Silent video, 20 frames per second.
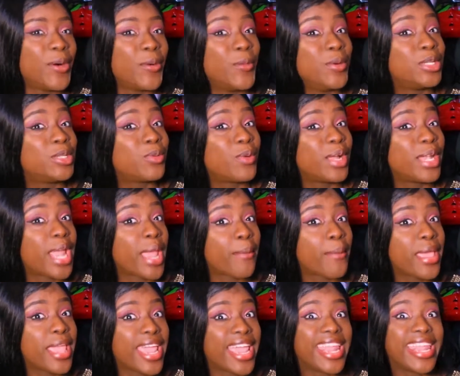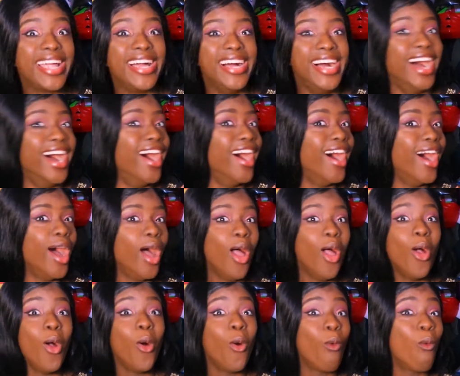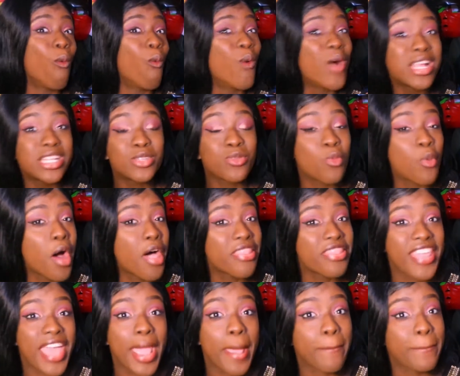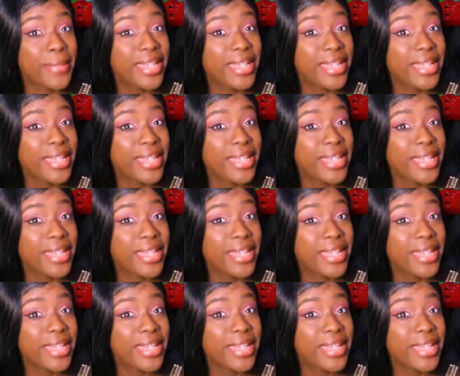which one they mean? Which one they